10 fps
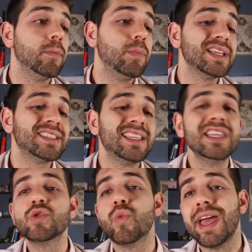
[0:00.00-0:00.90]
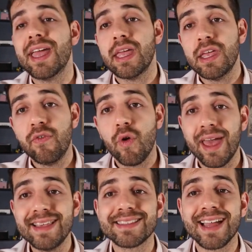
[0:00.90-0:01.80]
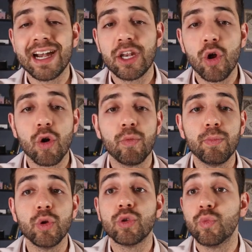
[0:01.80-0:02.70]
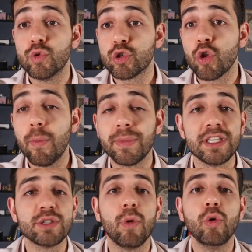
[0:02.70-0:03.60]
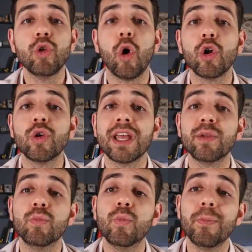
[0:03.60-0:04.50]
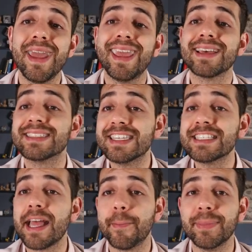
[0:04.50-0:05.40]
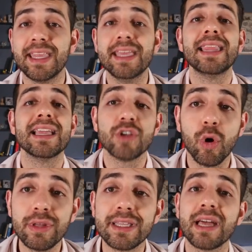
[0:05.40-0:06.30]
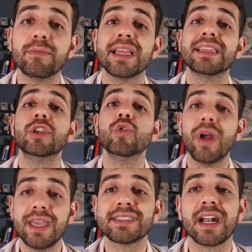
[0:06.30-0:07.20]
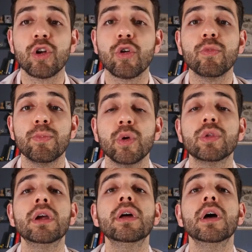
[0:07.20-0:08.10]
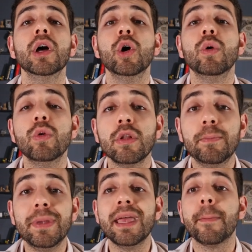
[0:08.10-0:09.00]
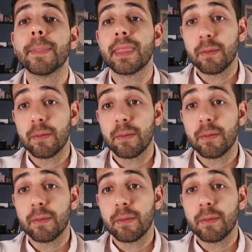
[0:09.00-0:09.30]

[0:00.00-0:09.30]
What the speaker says: But this way, if you restart your computer, will stop this mount, or you can make a systemd, that's all the time that you restart your computer, will be